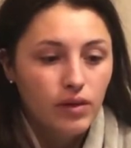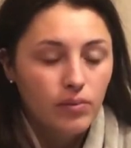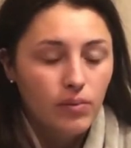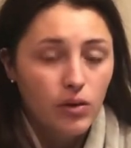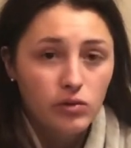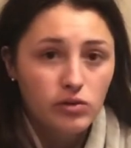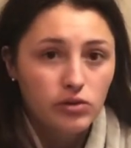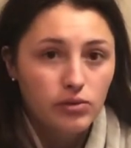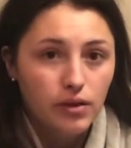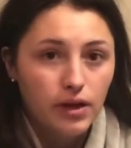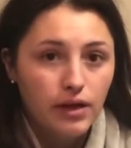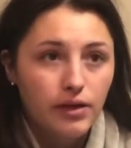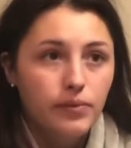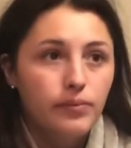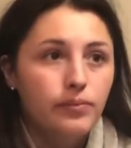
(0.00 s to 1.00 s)
post
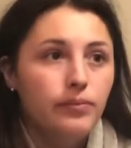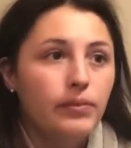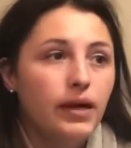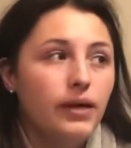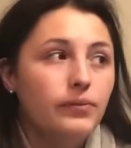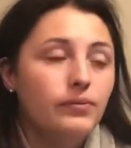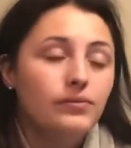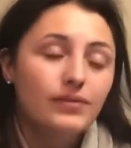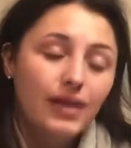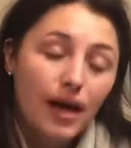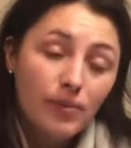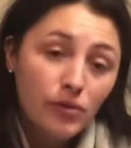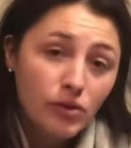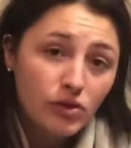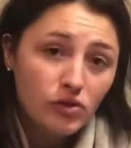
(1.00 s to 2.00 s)
already, but
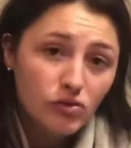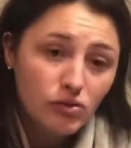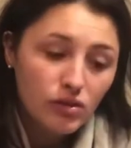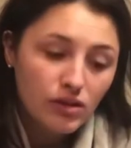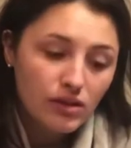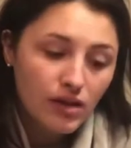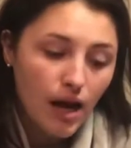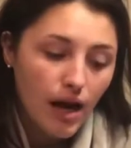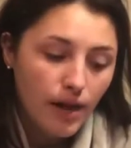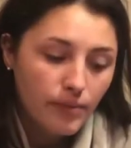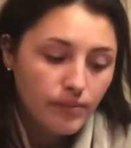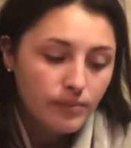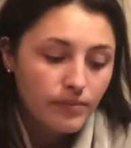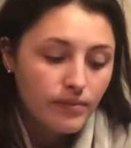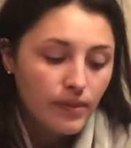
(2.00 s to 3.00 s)
I'm doing a story time,
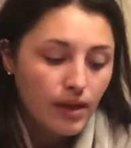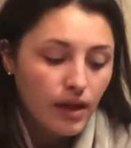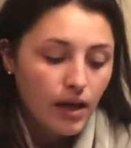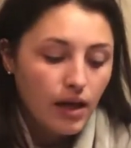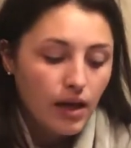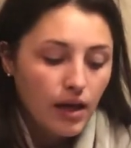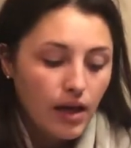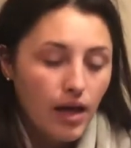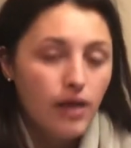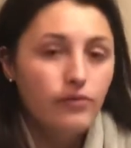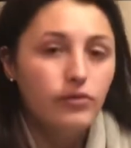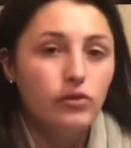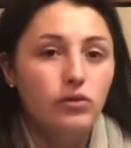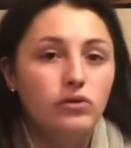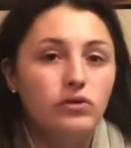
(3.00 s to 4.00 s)
and
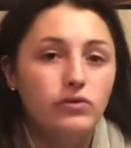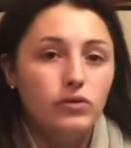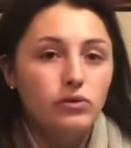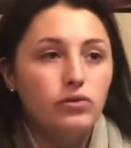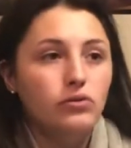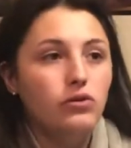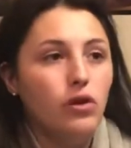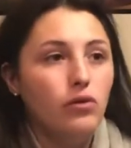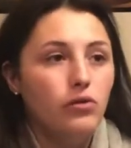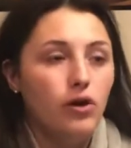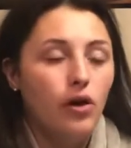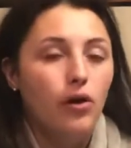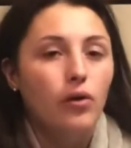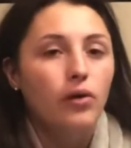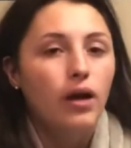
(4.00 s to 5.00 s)
for those of you who don't
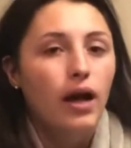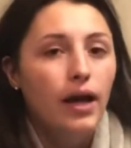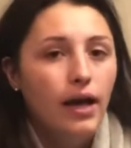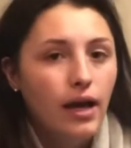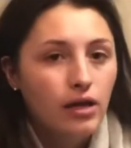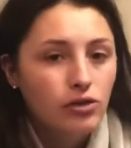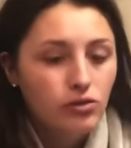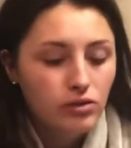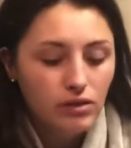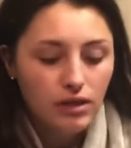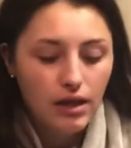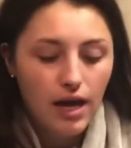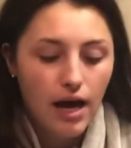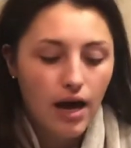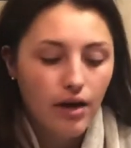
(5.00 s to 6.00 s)
know, I actually
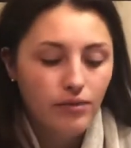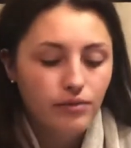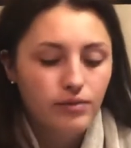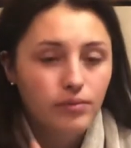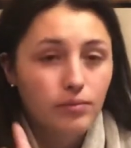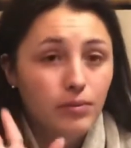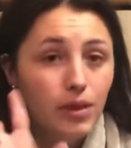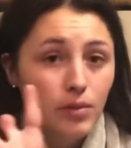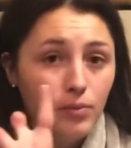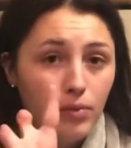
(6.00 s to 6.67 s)
have a